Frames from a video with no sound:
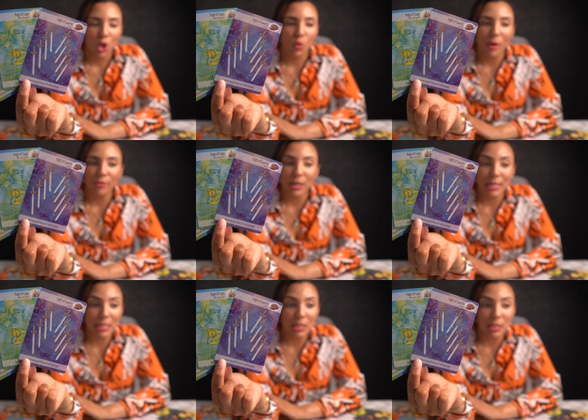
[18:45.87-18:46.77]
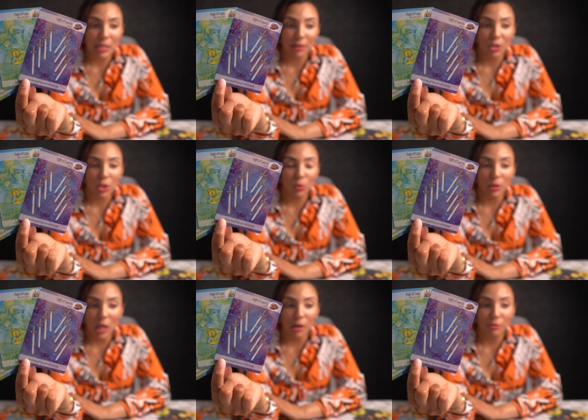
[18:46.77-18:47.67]
Whoever isn't giving you
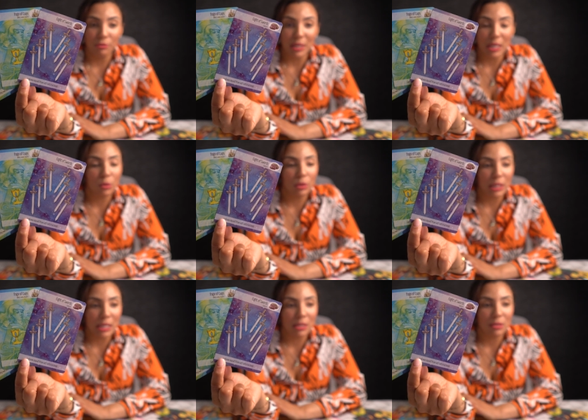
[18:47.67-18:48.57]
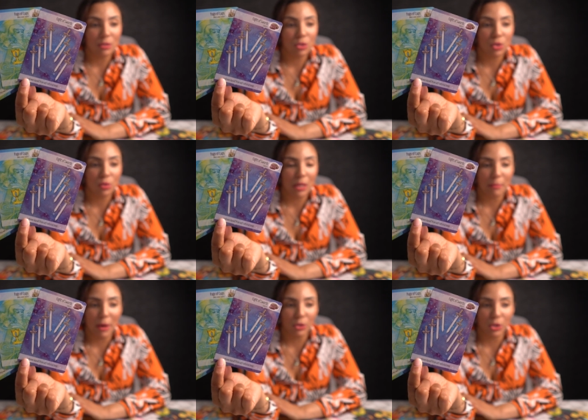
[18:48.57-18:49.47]
love equally to the
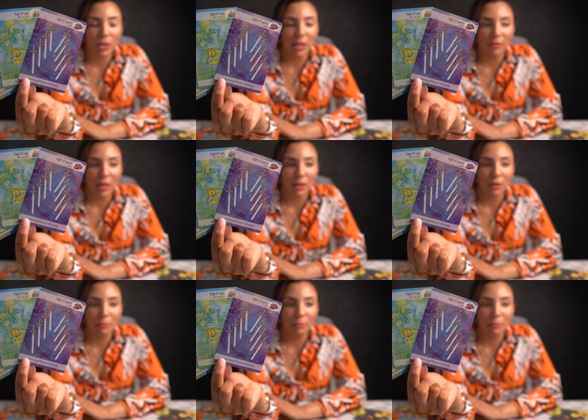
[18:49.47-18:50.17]
amount you're giving,